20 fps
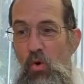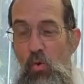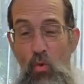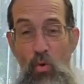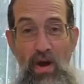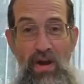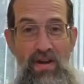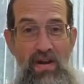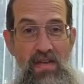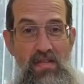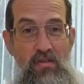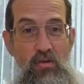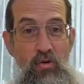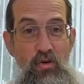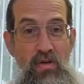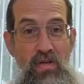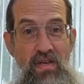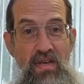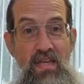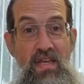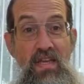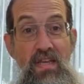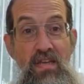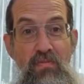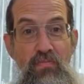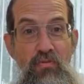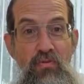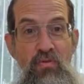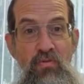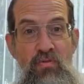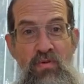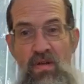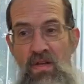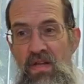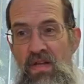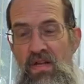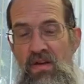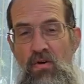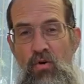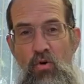Why not talk in Hebrew
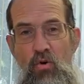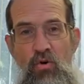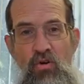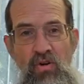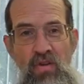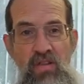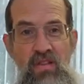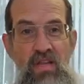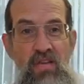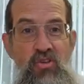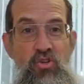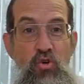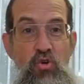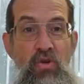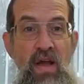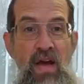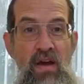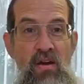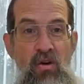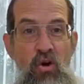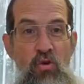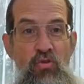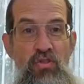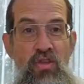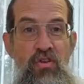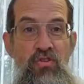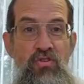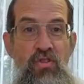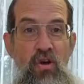or in Lashon HaKodesh,